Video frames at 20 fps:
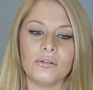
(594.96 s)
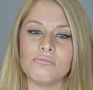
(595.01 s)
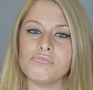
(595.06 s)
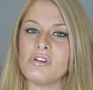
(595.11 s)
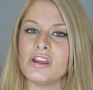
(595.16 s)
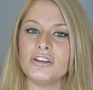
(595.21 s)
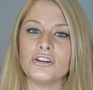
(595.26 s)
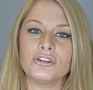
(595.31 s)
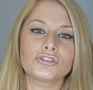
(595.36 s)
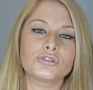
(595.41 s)

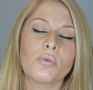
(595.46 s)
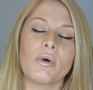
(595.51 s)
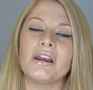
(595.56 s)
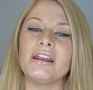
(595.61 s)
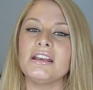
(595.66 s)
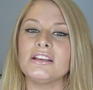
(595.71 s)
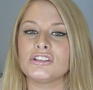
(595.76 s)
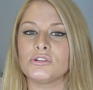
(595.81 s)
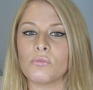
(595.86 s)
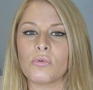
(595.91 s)
in your
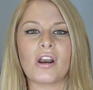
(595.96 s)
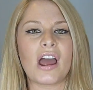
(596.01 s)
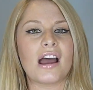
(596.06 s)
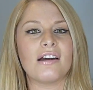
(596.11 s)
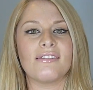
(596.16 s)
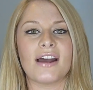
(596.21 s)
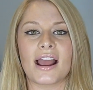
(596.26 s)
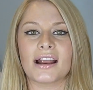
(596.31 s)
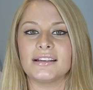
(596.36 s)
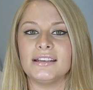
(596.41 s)
20s, you won't
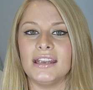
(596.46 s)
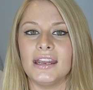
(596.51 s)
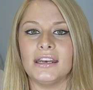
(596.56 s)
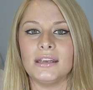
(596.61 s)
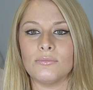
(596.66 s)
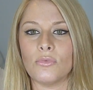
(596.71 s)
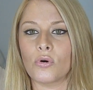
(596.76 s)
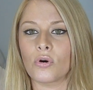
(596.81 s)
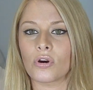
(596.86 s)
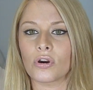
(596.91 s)
have acne
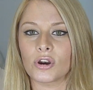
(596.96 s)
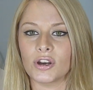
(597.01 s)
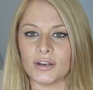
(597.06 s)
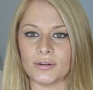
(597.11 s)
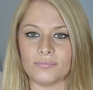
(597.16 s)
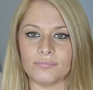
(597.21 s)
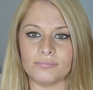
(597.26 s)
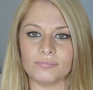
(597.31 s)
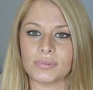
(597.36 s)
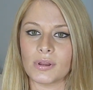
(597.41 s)
anymore,
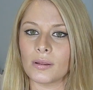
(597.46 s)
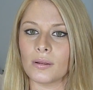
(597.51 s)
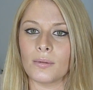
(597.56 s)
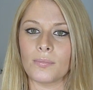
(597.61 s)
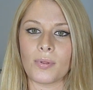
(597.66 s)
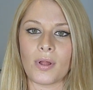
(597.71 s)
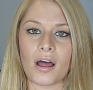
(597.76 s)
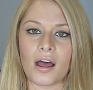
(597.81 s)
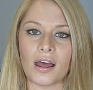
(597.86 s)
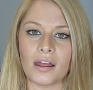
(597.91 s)
and blah, blah,
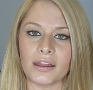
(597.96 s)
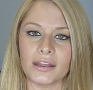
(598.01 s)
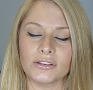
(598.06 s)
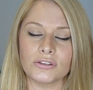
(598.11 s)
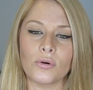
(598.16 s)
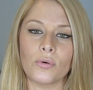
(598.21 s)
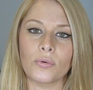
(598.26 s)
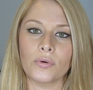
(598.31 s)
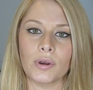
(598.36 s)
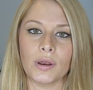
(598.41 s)
blah, like,
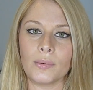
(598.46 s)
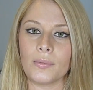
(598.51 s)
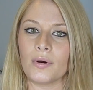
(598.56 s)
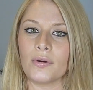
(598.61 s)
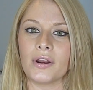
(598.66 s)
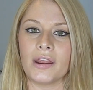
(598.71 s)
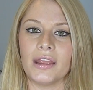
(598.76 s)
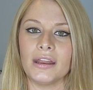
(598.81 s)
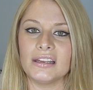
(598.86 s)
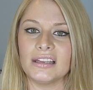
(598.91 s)
don't worry
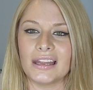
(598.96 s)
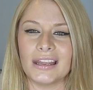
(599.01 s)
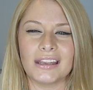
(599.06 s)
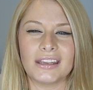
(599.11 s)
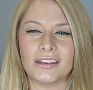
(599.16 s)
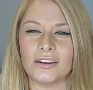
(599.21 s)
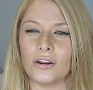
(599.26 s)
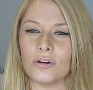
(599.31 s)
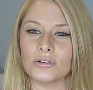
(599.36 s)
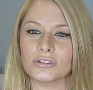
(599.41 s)
about it,
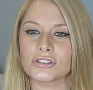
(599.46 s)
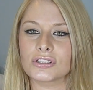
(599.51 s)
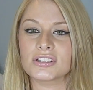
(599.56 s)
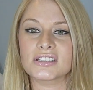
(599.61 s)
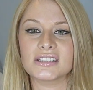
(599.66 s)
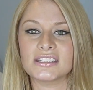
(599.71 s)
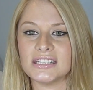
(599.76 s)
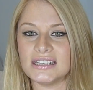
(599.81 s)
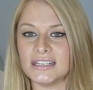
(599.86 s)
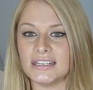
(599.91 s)
like, you know, it's
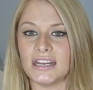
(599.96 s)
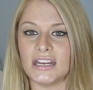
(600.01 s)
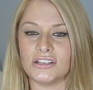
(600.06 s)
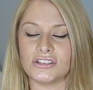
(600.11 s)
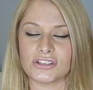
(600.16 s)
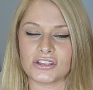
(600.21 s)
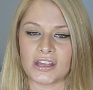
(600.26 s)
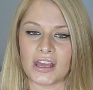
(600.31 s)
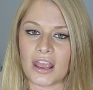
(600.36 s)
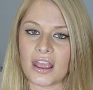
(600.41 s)
just a
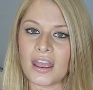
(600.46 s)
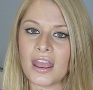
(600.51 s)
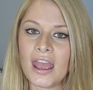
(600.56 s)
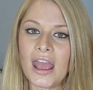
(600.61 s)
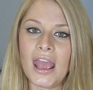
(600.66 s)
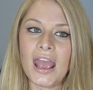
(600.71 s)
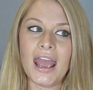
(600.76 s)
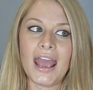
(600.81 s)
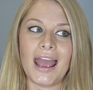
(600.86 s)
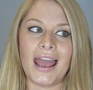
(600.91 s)
teenage thing
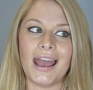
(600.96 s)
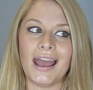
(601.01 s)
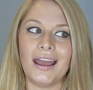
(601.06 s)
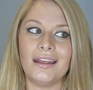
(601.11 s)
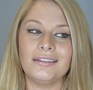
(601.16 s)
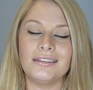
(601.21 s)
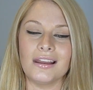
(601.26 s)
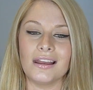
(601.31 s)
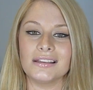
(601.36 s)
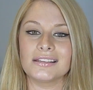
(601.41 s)

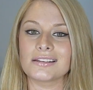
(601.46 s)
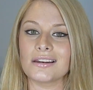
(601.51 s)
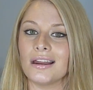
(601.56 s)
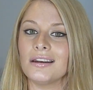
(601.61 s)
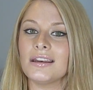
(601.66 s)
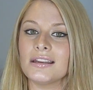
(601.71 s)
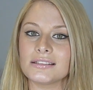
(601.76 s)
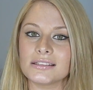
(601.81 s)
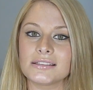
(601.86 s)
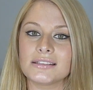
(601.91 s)
not, it's
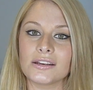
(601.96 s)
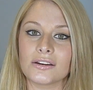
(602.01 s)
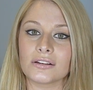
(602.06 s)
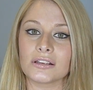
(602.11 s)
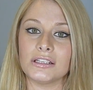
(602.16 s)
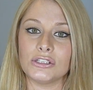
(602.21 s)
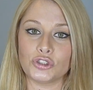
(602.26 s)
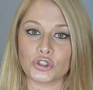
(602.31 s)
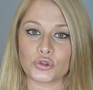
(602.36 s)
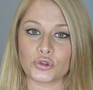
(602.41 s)
not
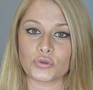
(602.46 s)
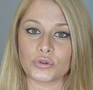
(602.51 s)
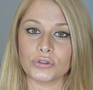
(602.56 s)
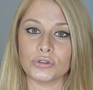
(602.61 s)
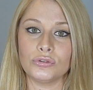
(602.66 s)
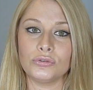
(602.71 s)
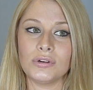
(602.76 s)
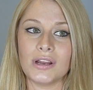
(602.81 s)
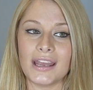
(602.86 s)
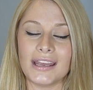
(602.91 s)
necessarily
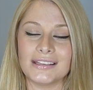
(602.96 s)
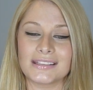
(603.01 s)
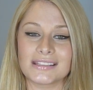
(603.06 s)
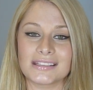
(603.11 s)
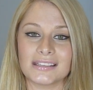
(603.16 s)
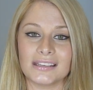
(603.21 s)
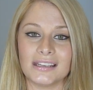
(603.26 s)
true. It's